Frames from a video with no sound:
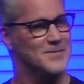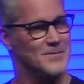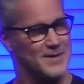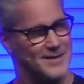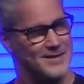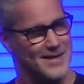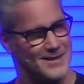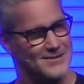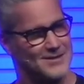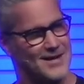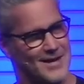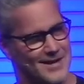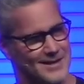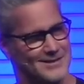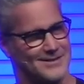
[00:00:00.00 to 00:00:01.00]
we, and that's
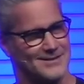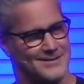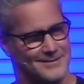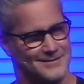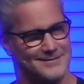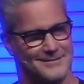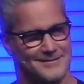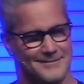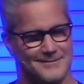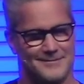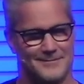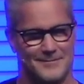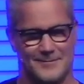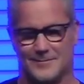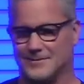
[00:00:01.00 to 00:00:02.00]
us
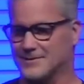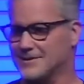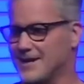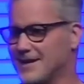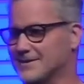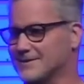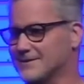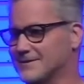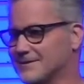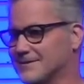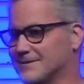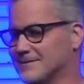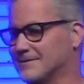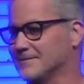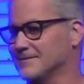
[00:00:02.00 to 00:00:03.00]
for the last
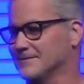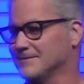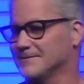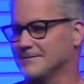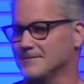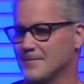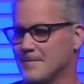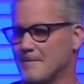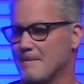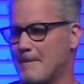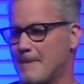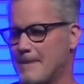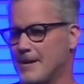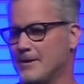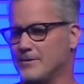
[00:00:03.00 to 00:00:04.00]

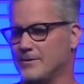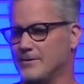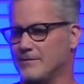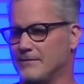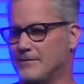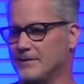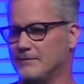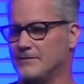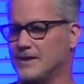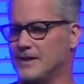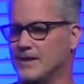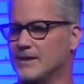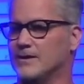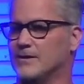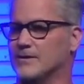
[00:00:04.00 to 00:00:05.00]
150
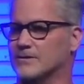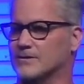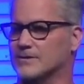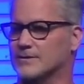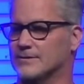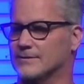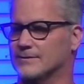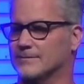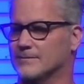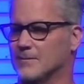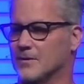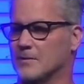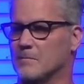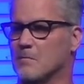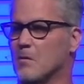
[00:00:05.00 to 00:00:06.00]
years
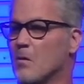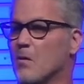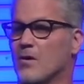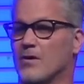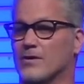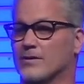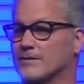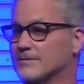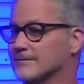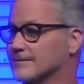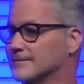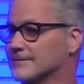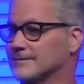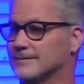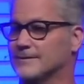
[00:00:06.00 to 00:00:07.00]
or more.
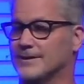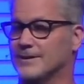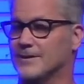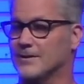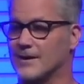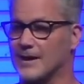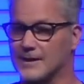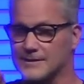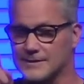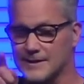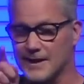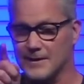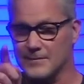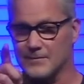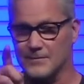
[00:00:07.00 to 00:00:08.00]
You know, God's
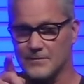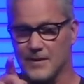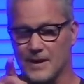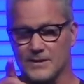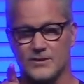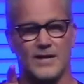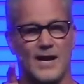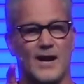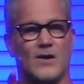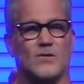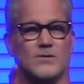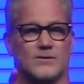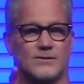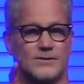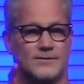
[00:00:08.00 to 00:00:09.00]
saying, watch
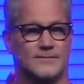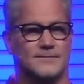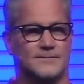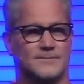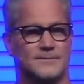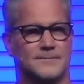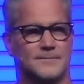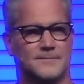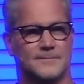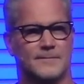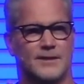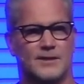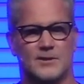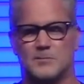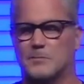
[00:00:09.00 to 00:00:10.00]
out.
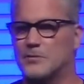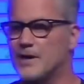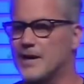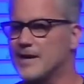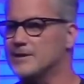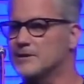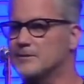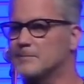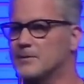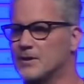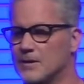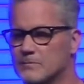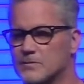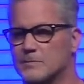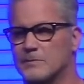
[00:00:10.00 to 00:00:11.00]
Because pride
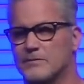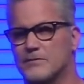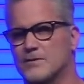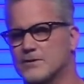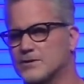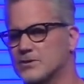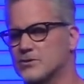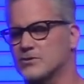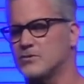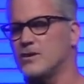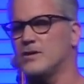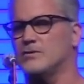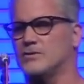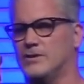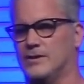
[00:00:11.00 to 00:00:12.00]
comes before
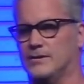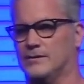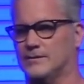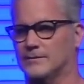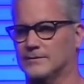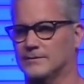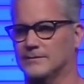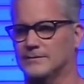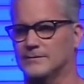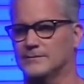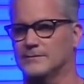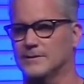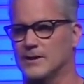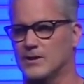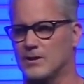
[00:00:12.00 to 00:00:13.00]
destruction,
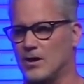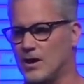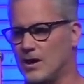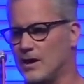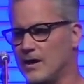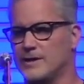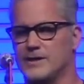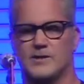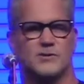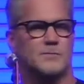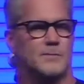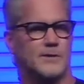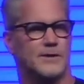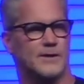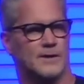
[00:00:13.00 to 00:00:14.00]
and a haughty
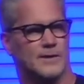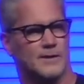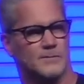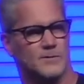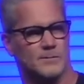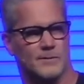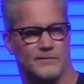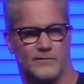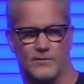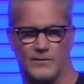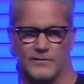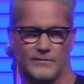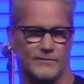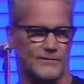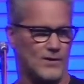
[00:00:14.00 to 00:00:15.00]
spirit comes before a
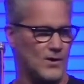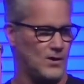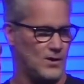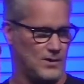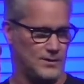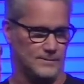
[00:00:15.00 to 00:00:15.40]
fall.